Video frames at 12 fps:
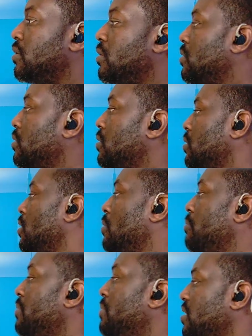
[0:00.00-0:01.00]
make this make
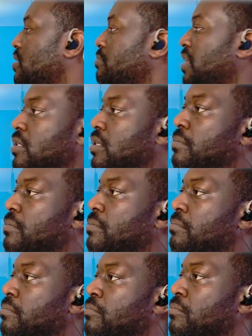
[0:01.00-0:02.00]
more sense.
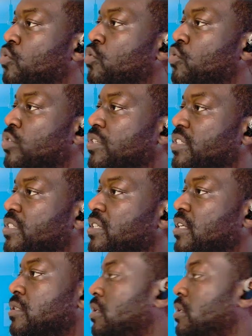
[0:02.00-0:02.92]
These two hands